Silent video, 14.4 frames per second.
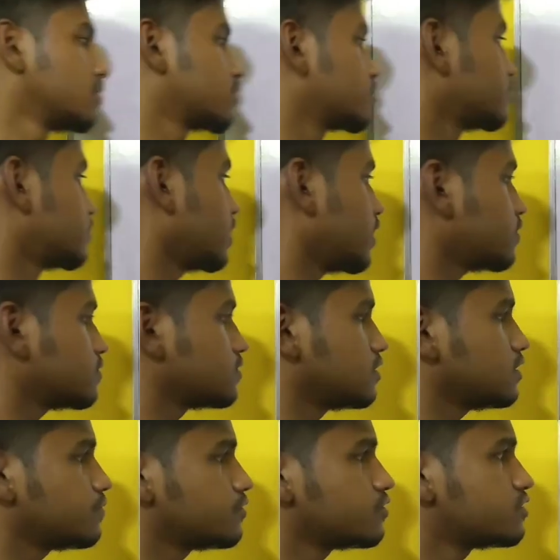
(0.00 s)
So now
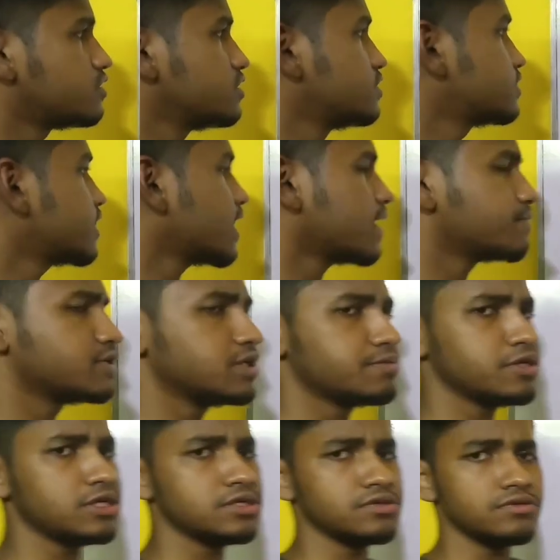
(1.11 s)
if your teacher have
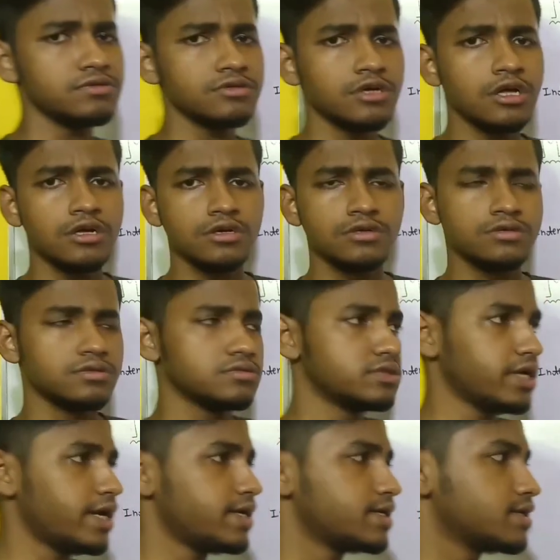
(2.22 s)
given you
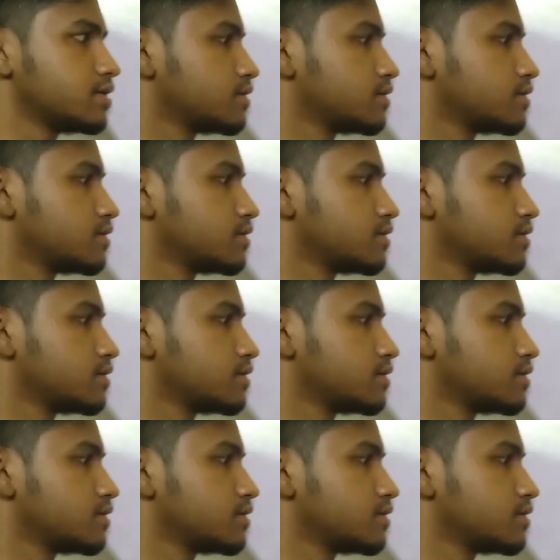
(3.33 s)
that,